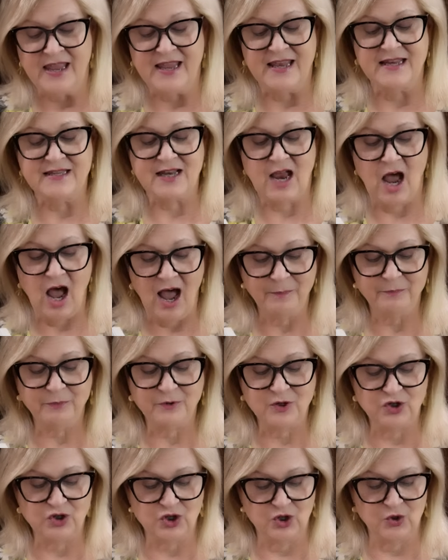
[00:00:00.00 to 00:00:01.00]
is
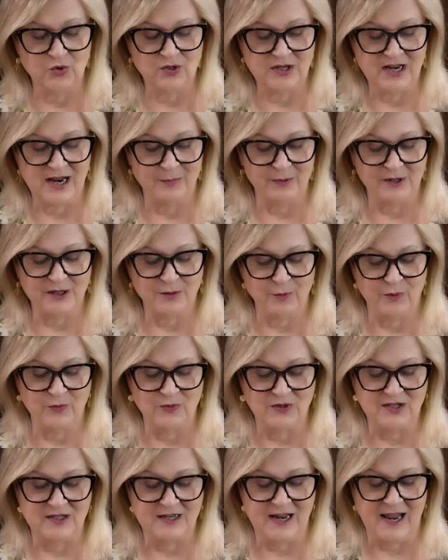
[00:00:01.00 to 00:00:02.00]
up to 2
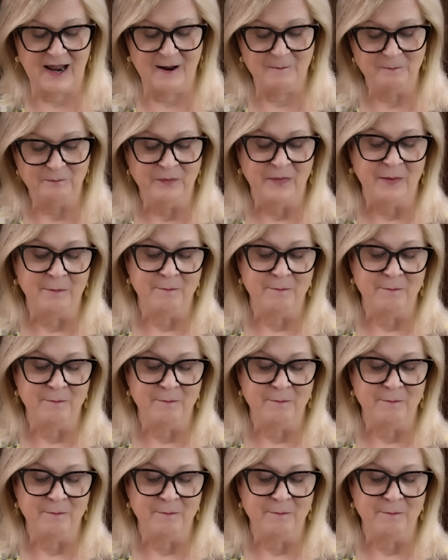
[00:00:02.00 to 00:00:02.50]
tablespoons a day.